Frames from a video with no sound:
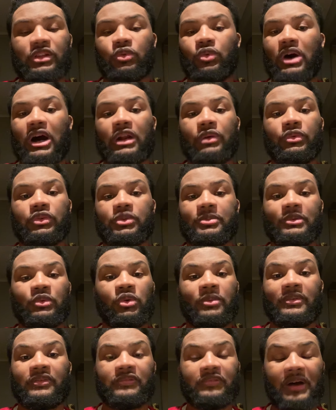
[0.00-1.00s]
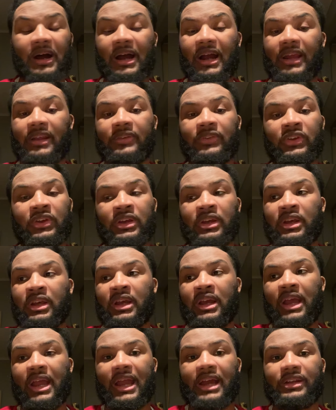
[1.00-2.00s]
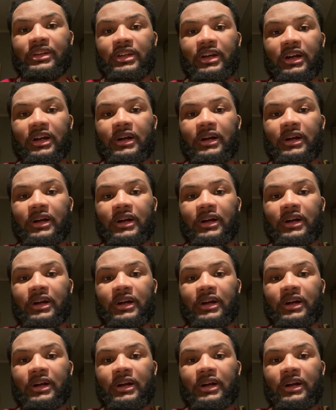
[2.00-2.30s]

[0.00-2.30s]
Waddle will be fine. And,